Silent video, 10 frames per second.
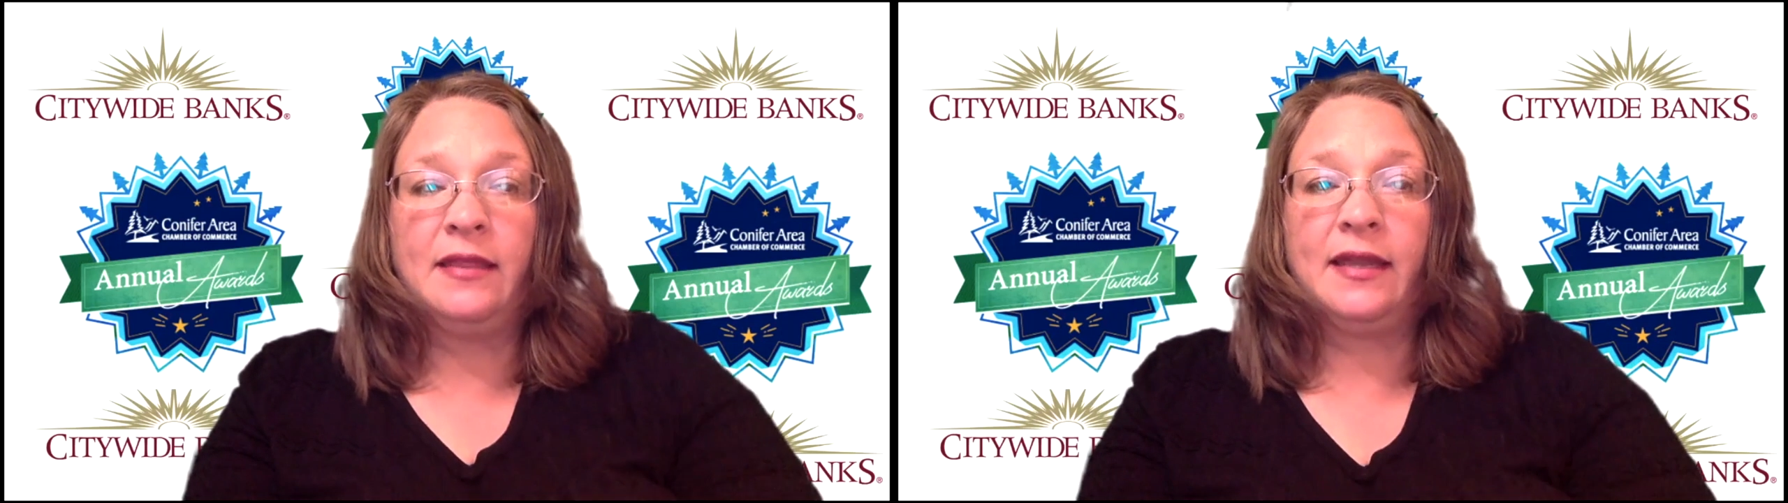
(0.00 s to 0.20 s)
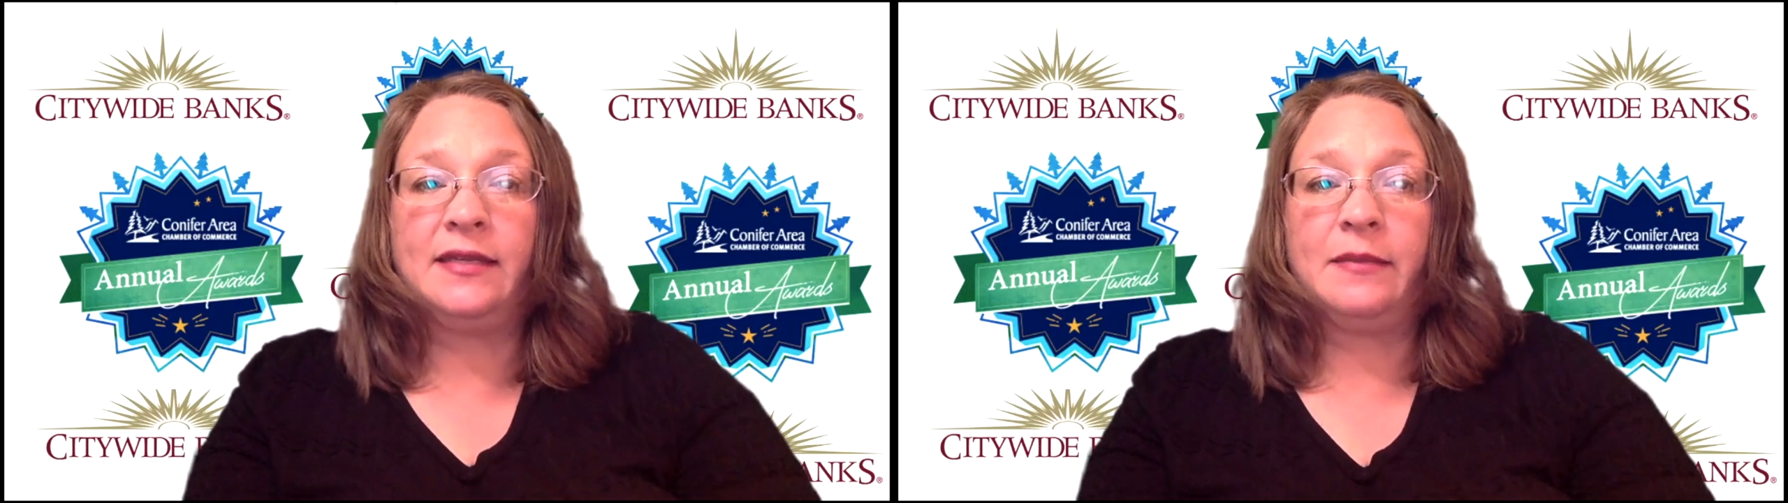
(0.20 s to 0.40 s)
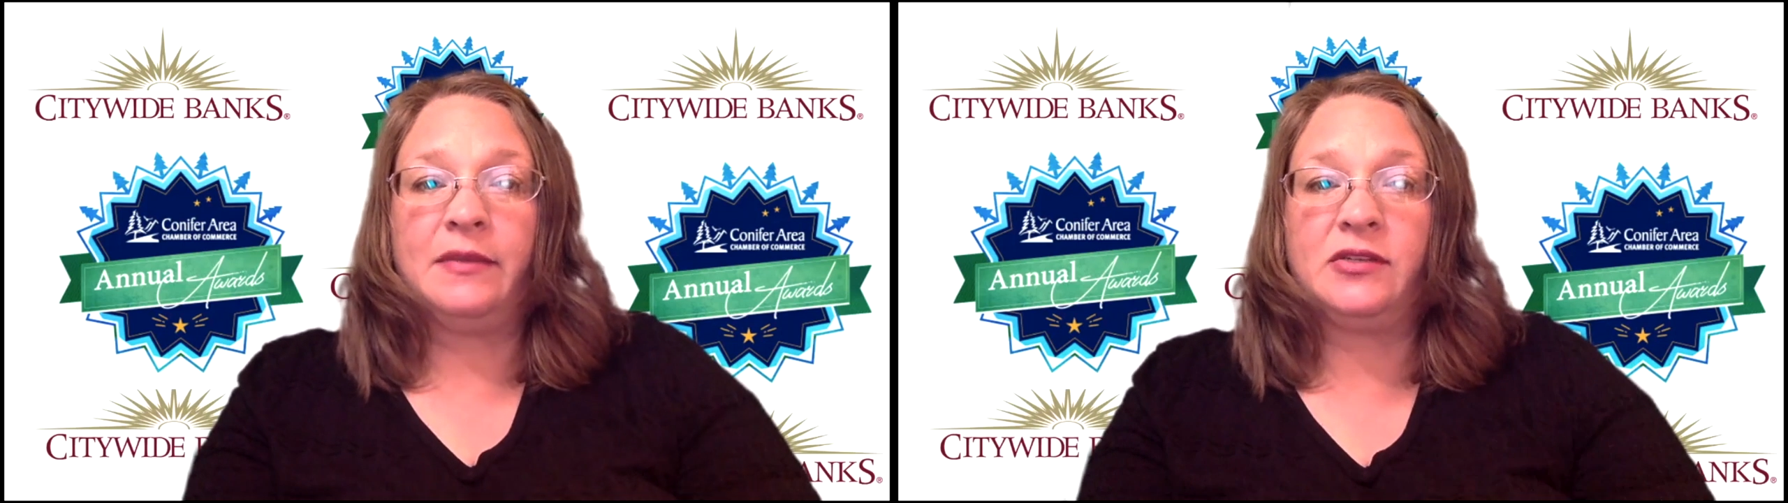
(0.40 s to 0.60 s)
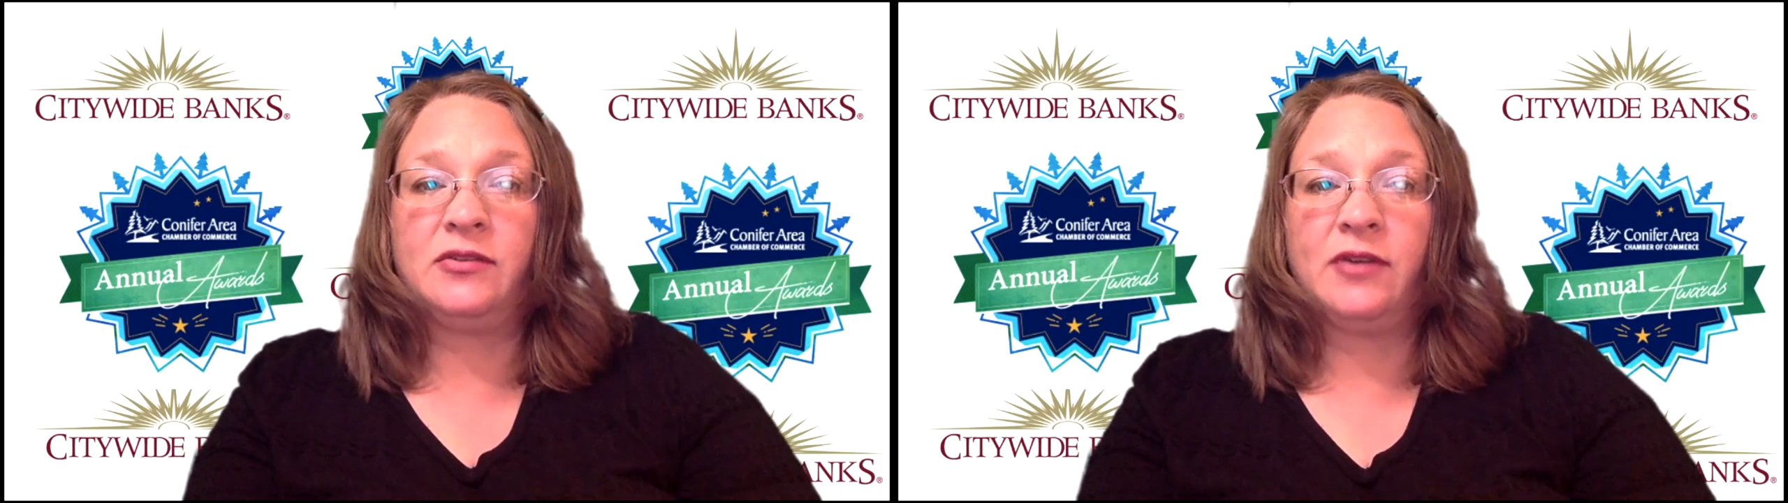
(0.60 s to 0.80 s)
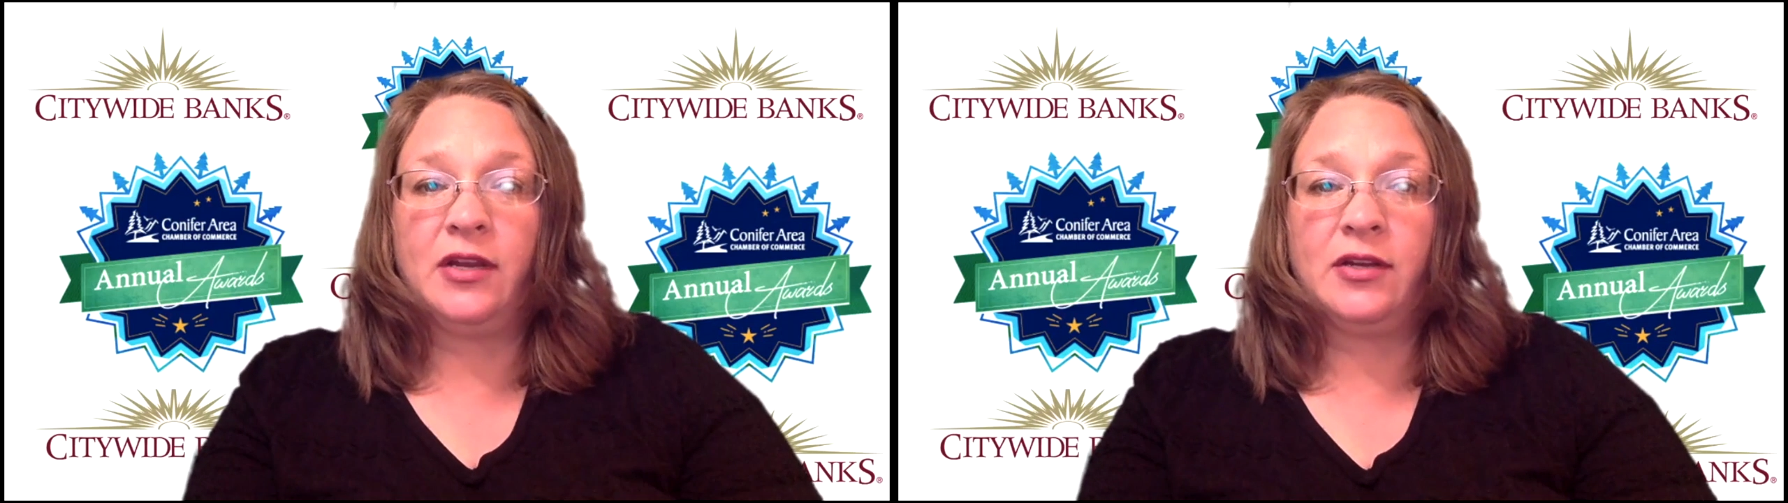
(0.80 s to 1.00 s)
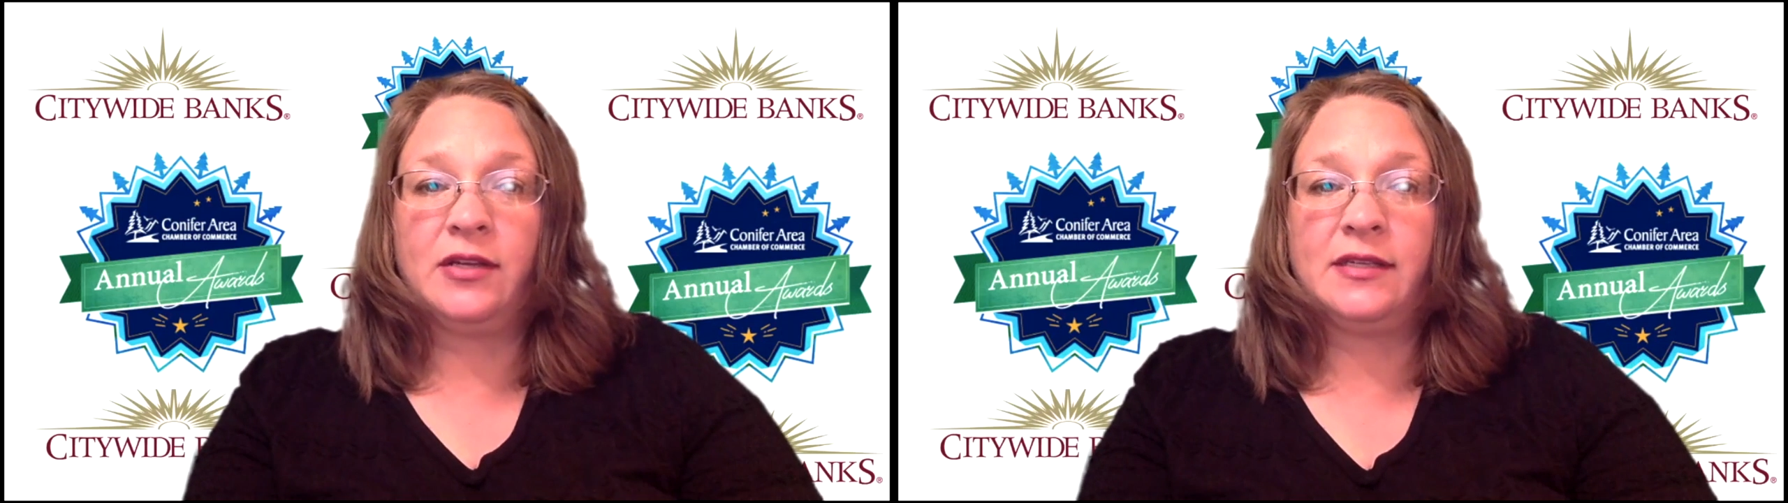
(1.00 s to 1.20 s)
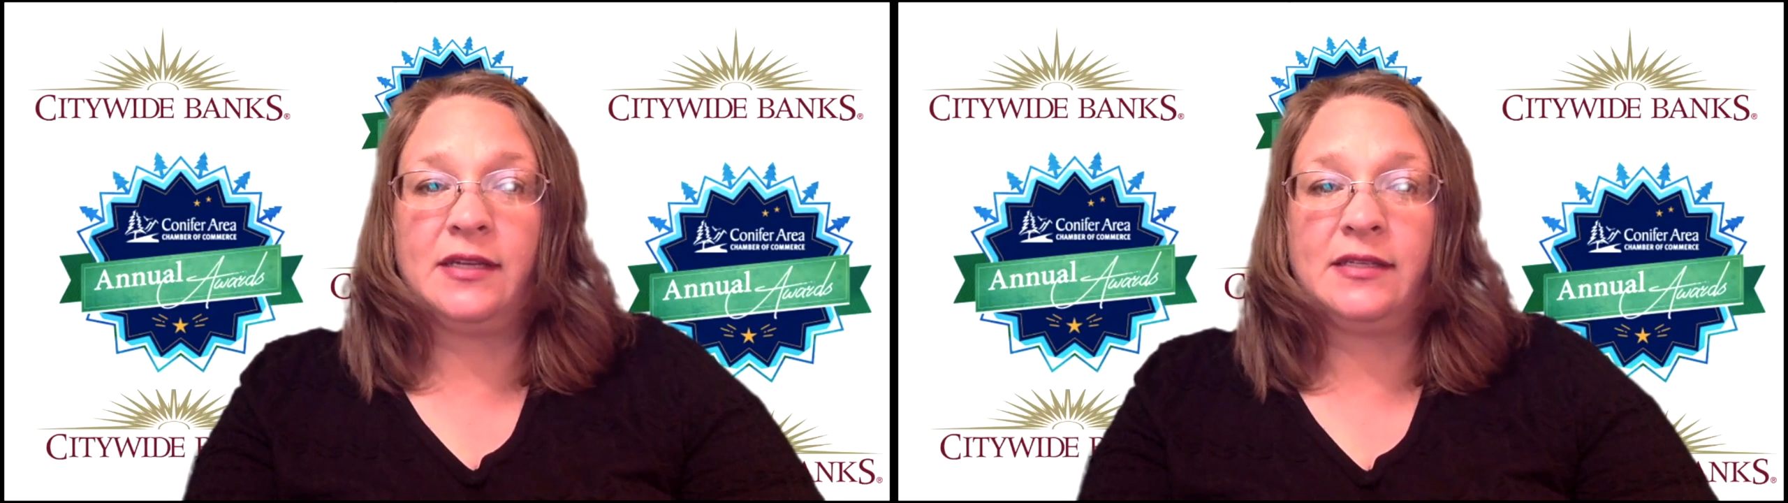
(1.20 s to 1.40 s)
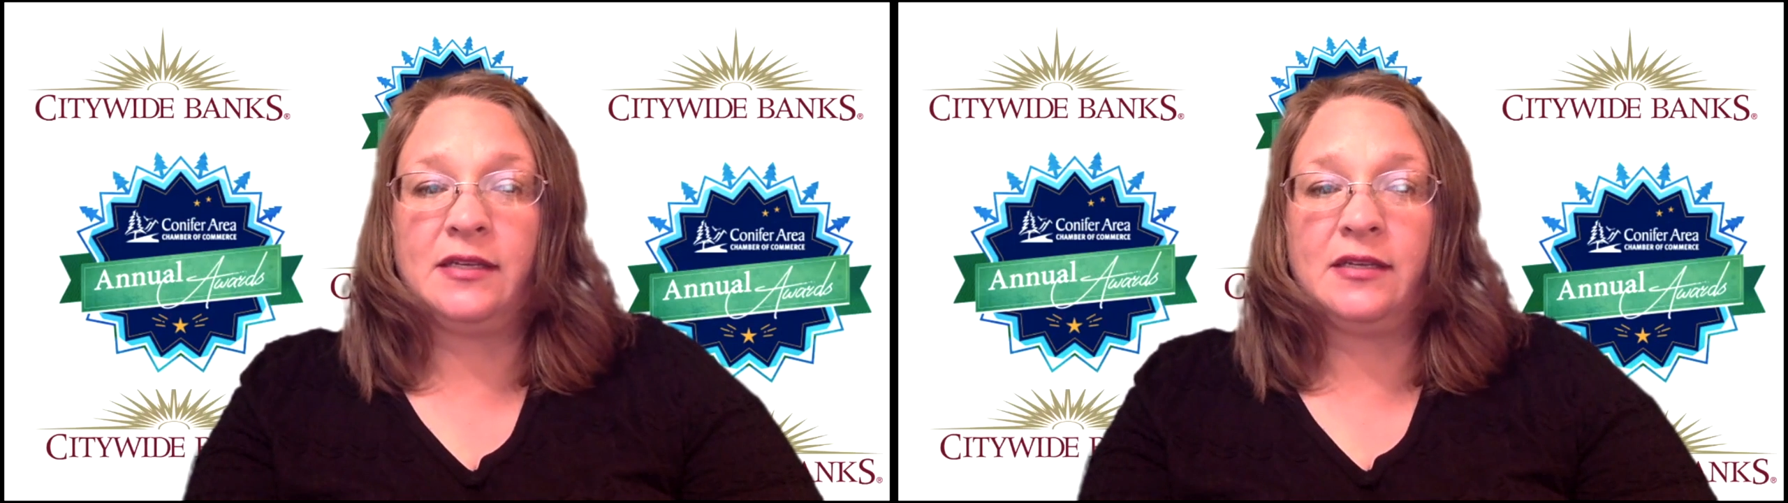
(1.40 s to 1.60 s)
They demonstrate good
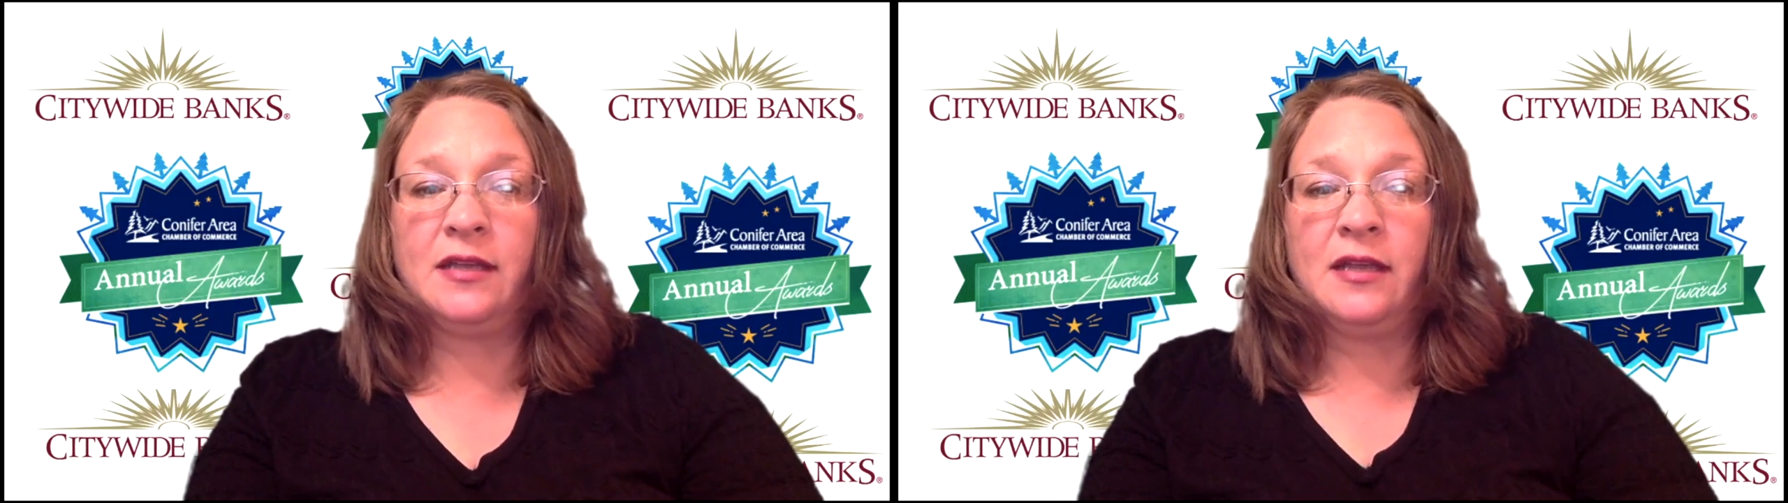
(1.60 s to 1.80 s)
citizenship